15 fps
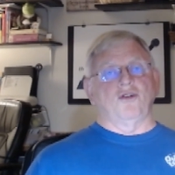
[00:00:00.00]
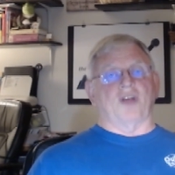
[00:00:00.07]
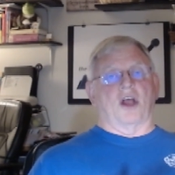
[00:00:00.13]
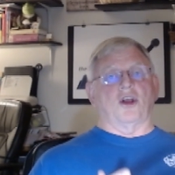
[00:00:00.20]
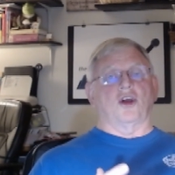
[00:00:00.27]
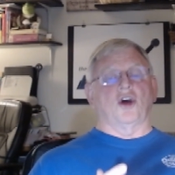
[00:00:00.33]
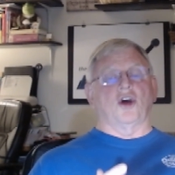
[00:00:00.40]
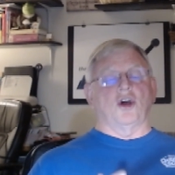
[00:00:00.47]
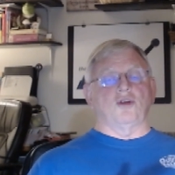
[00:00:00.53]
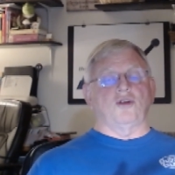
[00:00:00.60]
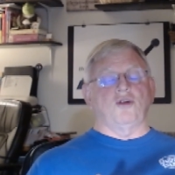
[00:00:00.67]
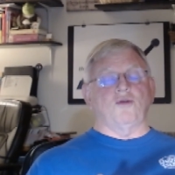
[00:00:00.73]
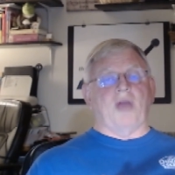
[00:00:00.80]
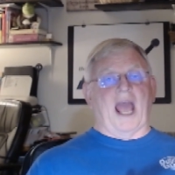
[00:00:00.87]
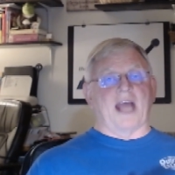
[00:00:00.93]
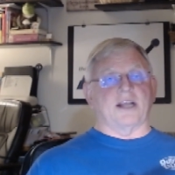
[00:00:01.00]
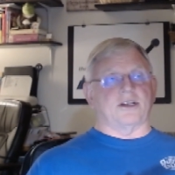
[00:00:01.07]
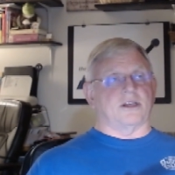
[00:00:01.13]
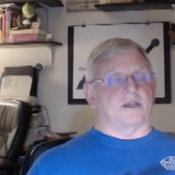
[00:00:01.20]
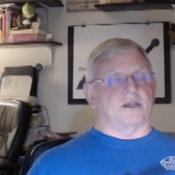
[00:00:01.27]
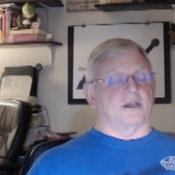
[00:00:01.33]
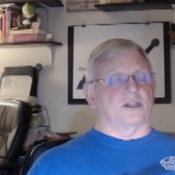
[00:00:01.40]
a good,
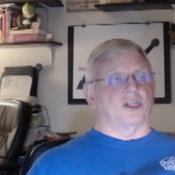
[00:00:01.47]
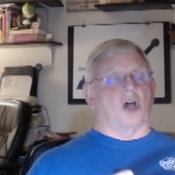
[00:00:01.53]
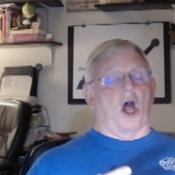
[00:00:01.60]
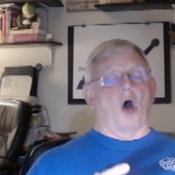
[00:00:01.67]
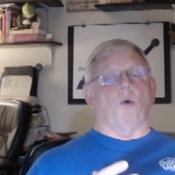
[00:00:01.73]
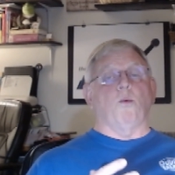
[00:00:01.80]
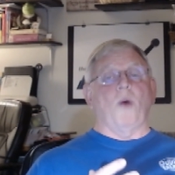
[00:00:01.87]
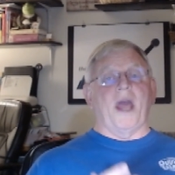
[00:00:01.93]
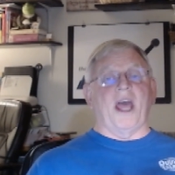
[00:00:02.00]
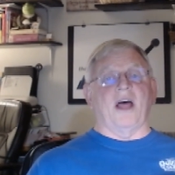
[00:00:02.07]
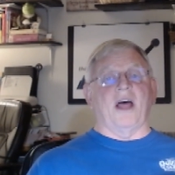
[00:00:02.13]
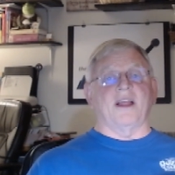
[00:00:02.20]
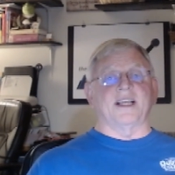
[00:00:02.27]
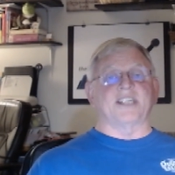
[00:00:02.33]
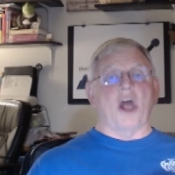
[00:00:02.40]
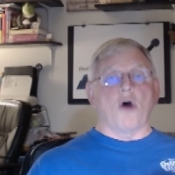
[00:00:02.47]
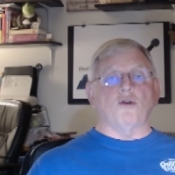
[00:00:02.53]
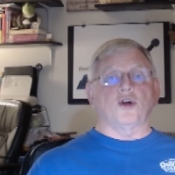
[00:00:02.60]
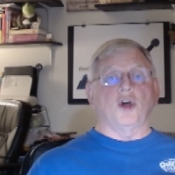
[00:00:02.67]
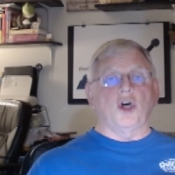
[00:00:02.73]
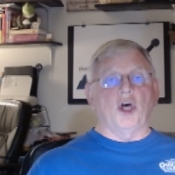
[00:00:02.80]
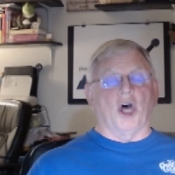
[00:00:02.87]
a will is no
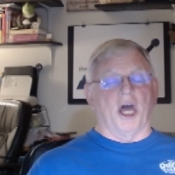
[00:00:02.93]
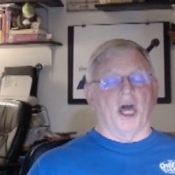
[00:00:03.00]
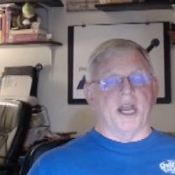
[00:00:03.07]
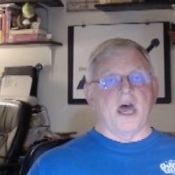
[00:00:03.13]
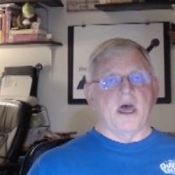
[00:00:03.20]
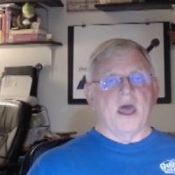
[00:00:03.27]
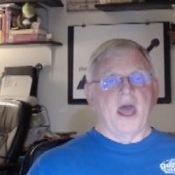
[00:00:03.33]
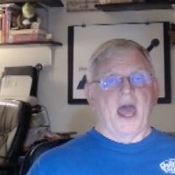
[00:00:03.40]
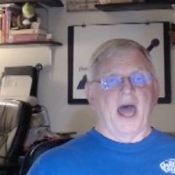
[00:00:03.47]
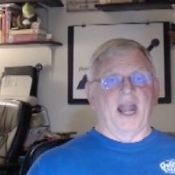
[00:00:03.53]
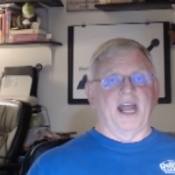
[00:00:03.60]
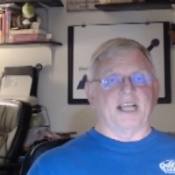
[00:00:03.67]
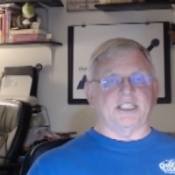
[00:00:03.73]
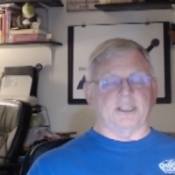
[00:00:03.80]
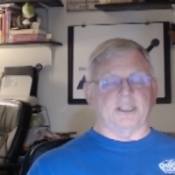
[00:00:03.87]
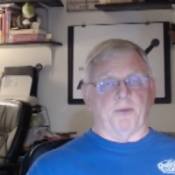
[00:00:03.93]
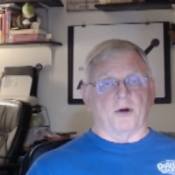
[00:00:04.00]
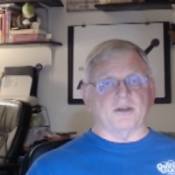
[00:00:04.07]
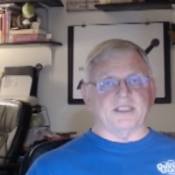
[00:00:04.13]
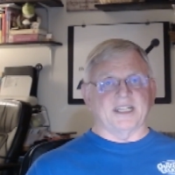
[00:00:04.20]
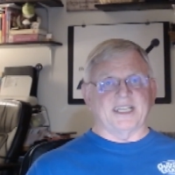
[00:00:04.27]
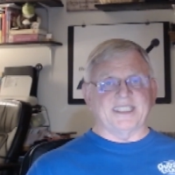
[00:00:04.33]
good unless the
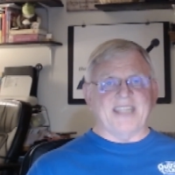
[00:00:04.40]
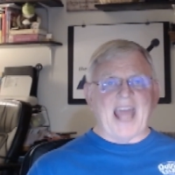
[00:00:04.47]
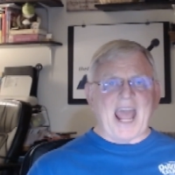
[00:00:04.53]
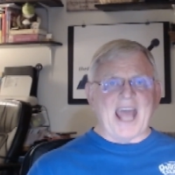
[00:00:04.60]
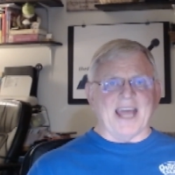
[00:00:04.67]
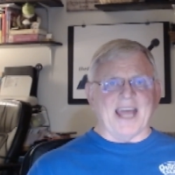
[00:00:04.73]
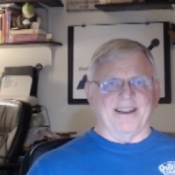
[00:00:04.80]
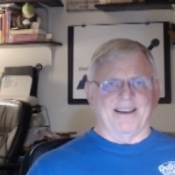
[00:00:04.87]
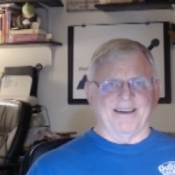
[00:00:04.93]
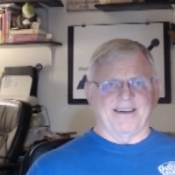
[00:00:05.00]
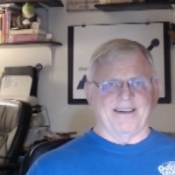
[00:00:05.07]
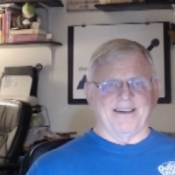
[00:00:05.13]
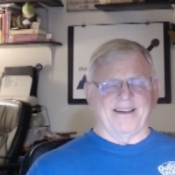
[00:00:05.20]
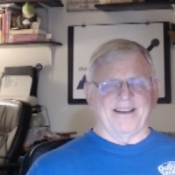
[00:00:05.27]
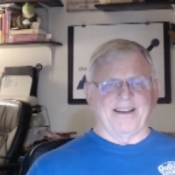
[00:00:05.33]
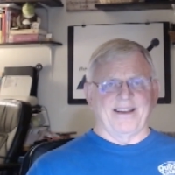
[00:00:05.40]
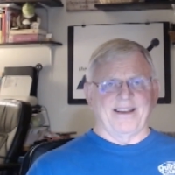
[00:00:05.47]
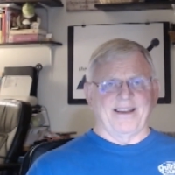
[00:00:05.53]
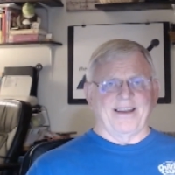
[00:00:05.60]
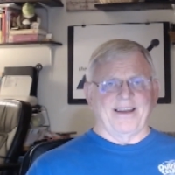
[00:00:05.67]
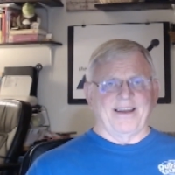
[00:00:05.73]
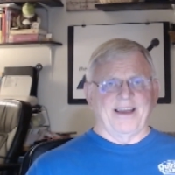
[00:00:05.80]
person is dead.
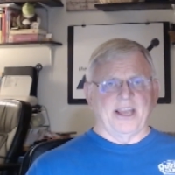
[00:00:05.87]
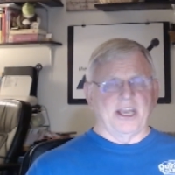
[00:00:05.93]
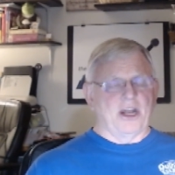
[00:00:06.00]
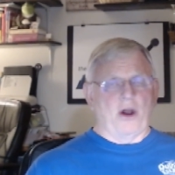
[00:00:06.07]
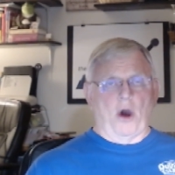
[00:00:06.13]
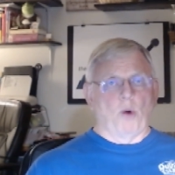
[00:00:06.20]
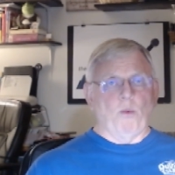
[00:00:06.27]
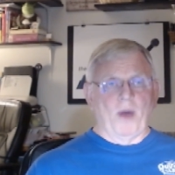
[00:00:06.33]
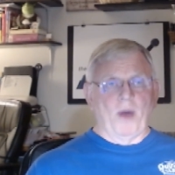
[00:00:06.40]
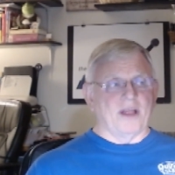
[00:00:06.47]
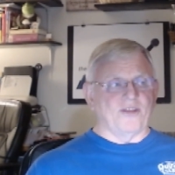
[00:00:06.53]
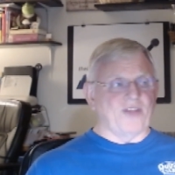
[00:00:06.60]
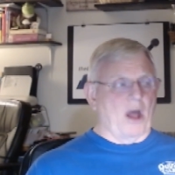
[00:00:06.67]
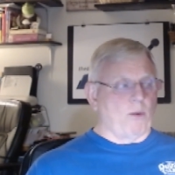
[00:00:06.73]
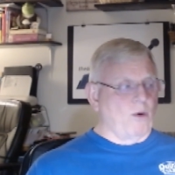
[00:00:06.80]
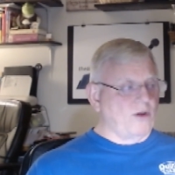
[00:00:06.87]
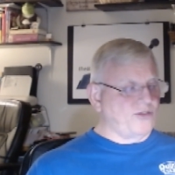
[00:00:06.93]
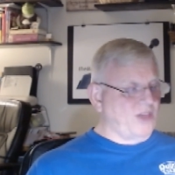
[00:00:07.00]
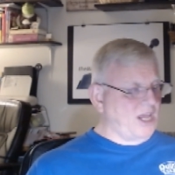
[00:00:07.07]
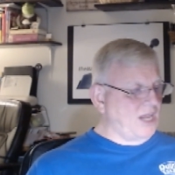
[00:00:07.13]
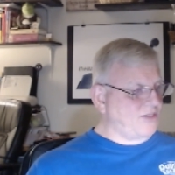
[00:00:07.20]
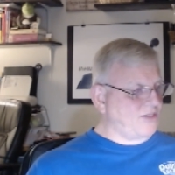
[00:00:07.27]
A will is not worth
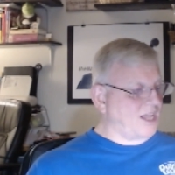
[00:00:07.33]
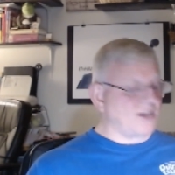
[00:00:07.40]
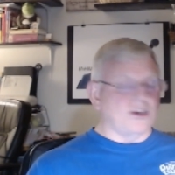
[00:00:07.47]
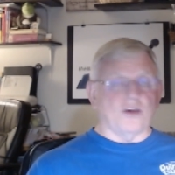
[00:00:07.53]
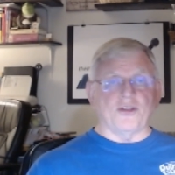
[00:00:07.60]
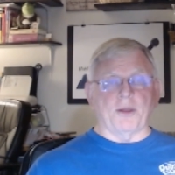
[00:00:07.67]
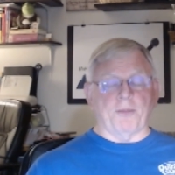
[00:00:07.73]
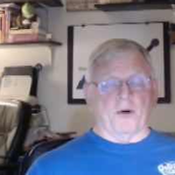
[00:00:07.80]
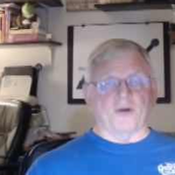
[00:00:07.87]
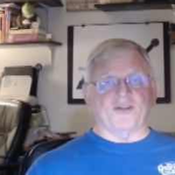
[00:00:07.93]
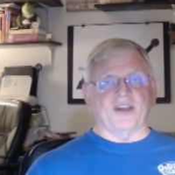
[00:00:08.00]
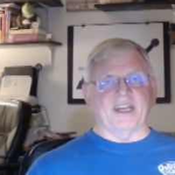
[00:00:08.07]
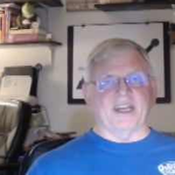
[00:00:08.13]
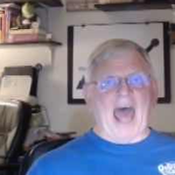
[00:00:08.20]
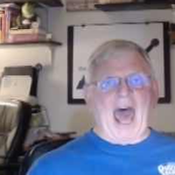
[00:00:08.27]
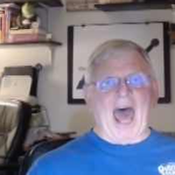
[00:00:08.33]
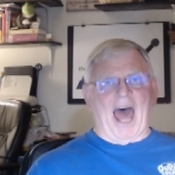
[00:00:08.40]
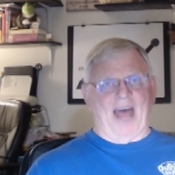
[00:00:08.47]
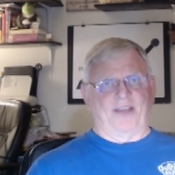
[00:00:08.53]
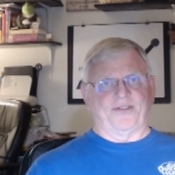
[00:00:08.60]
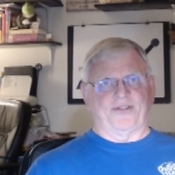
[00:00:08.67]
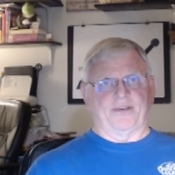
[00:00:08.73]
anything until the person
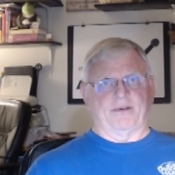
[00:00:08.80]
dies.